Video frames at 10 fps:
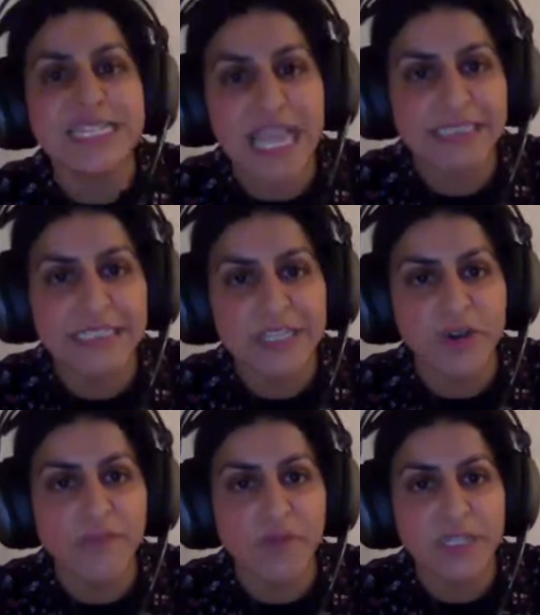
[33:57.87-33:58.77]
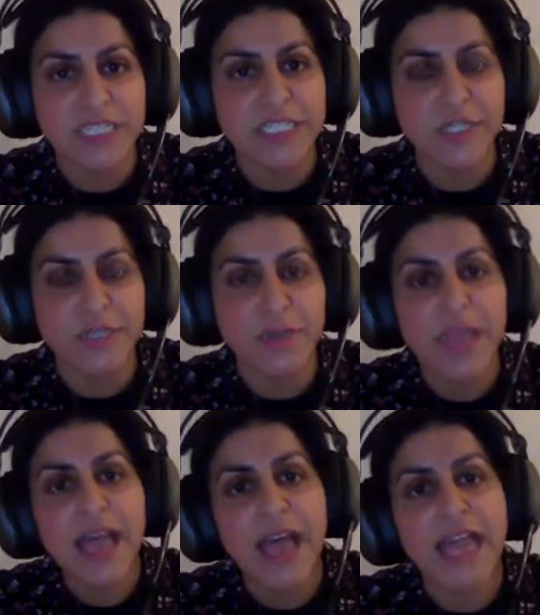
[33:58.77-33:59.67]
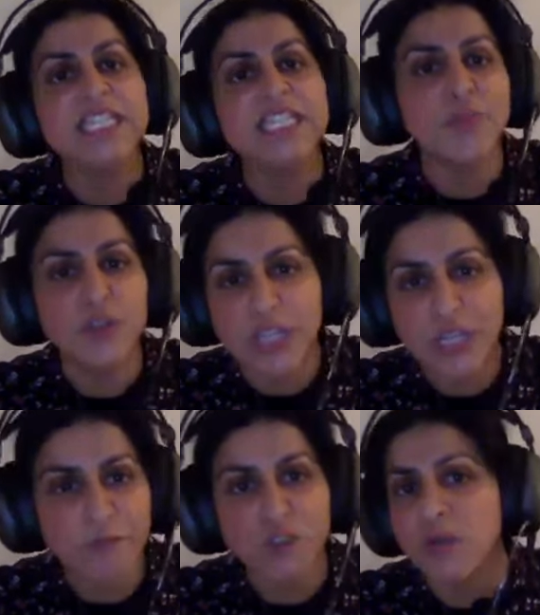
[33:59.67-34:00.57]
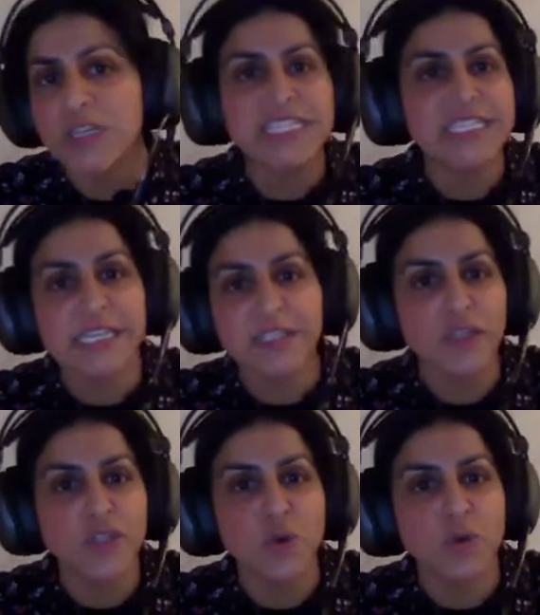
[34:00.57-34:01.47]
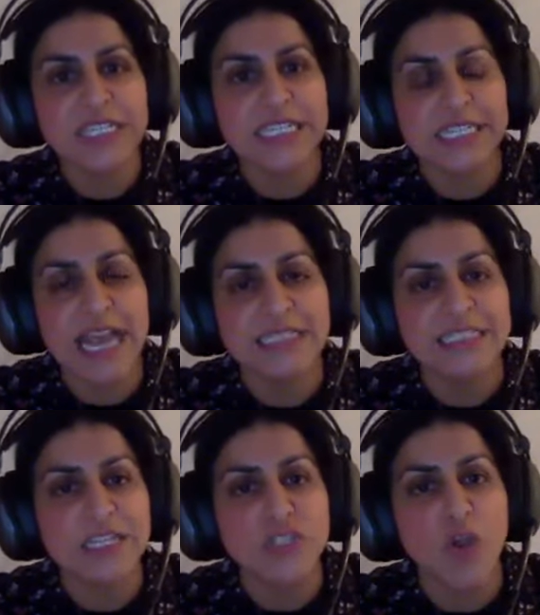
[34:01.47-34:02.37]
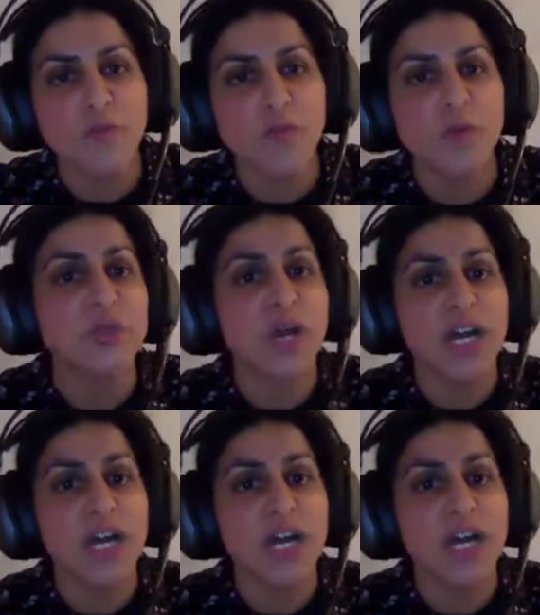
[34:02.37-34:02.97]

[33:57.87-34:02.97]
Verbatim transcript: Candidates are invited to uh, interview, then you have shortlisting, and then the shortlisted candidates go forward to a